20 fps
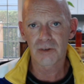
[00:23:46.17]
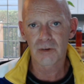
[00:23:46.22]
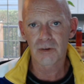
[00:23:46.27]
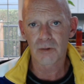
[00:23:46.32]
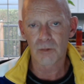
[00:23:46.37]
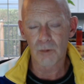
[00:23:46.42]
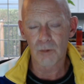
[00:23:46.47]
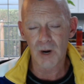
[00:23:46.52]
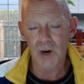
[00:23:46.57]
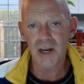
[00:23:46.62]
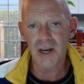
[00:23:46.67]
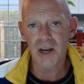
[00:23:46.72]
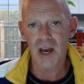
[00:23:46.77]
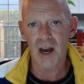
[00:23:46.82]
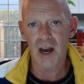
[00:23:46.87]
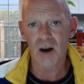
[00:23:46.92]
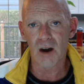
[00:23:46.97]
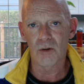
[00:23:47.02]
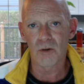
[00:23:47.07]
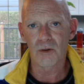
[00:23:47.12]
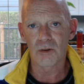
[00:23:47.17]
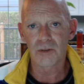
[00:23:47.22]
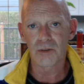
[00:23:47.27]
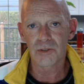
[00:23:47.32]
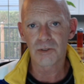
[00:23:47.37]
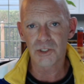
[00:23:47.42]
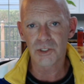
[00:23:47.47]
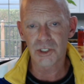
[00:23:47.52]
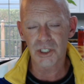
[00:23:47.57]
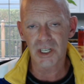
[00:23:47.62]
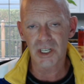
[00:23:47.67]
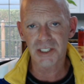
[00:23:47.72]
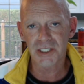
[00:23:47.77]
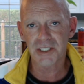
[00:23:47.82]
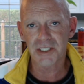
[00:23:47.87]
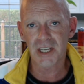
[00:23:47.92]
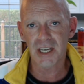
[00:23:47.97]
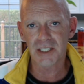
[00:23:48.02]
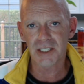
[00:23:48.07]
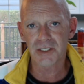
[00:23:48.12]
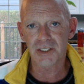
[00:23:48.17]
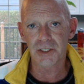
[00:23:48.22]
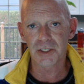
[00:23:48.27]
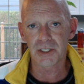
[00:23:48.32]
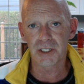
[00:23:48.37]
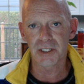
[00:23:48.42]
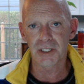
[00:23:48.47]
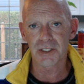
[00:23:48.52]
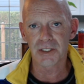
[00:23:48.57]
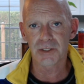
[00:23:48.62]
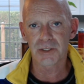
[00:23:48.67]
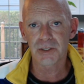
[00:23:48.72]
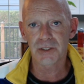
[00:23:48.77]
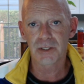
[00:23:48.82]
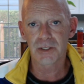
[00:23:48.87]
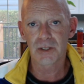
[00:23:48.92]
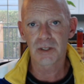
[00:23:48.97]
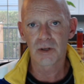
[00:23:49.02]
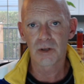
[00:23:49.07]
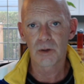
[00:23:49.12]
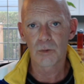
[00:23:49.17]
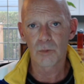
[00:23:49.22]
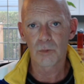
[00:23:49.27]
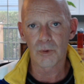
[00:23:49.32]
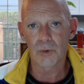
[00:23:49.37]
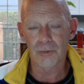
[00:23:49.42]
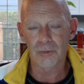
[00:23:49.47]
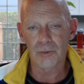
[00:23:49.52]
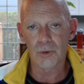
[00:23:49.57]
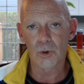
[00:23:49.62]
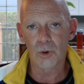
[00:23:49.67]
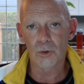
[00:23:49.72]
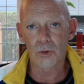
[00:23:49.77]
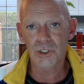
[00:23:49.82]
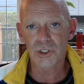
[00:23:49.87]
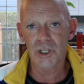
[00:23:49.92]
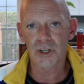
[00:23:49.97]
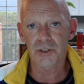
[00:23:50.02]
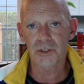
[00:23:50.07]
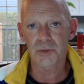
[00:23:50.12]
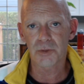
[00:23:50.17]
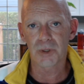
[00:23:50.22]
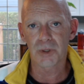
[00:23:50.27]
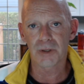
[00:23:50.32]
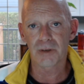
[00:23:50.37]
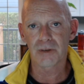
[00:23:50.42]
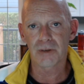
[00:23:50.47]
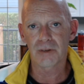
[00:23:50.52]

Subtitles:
right now, just as it is, with no judgment.